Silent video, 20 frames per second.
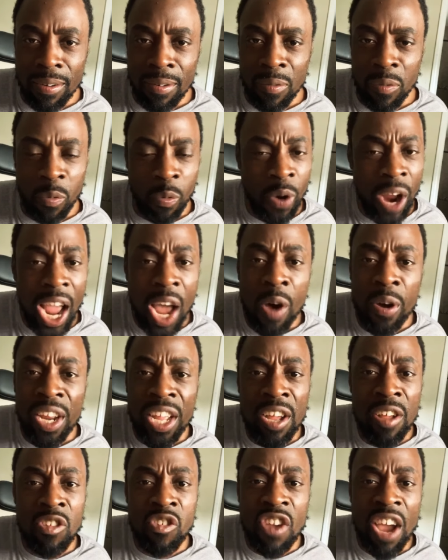Around
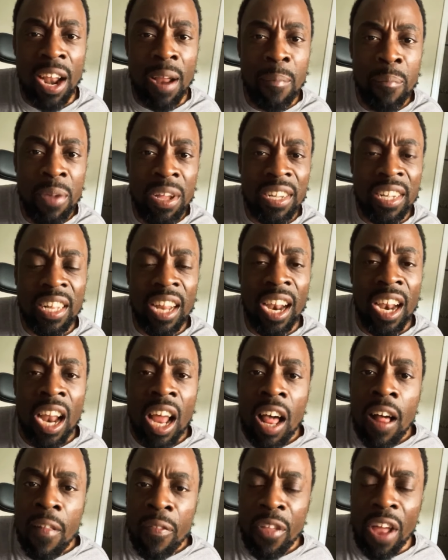here trying to miss the,
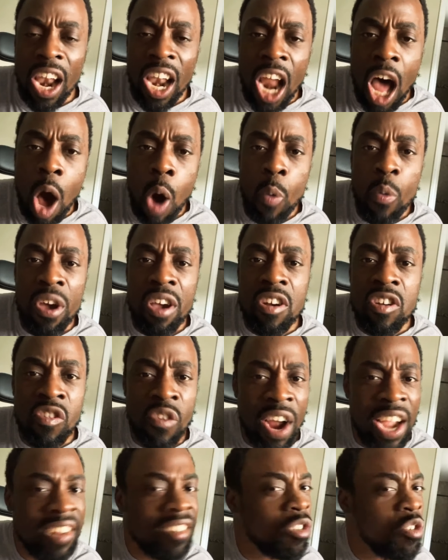the law with
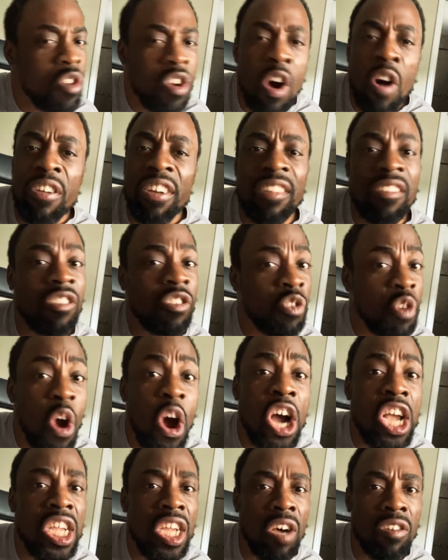grace. You gonna
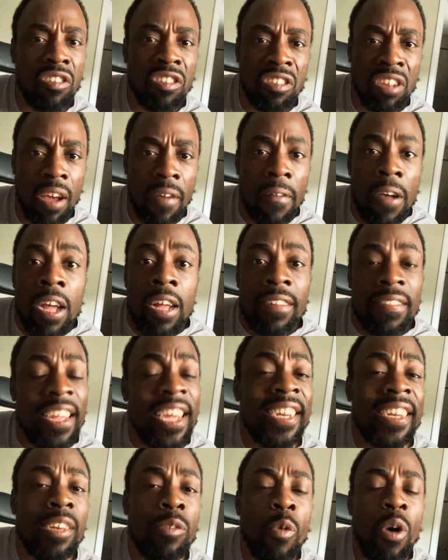destroy yourself.
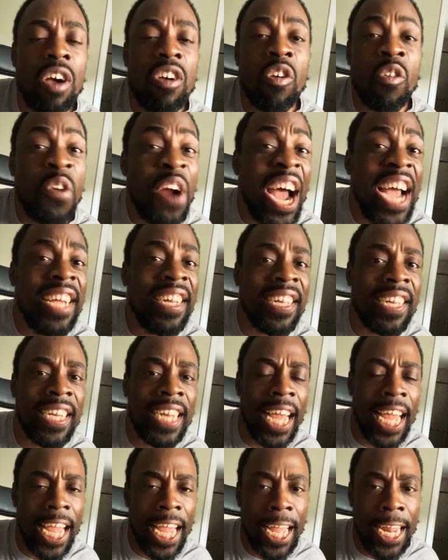This is what Christ
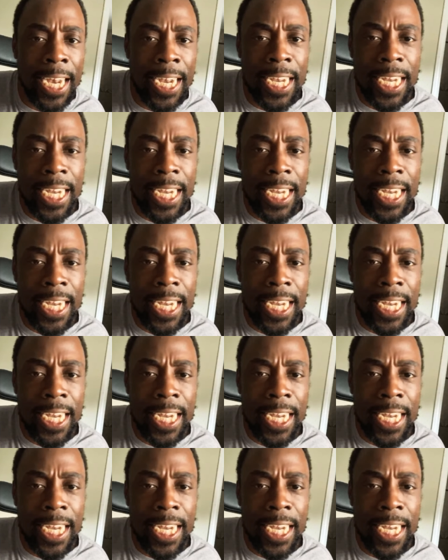said.